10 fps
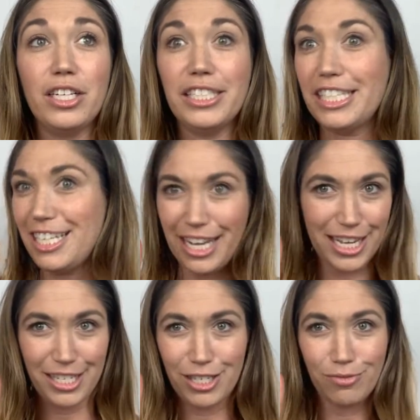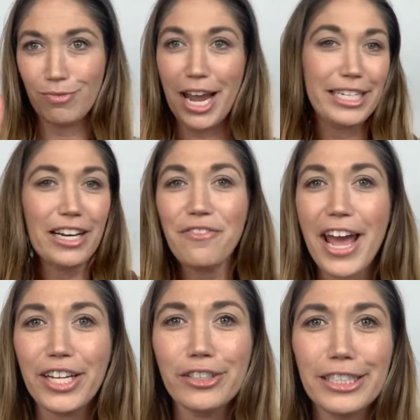genius.
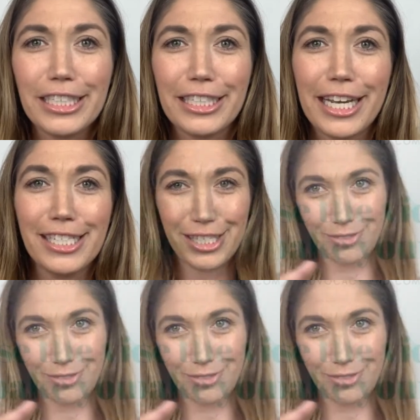Identify your genius.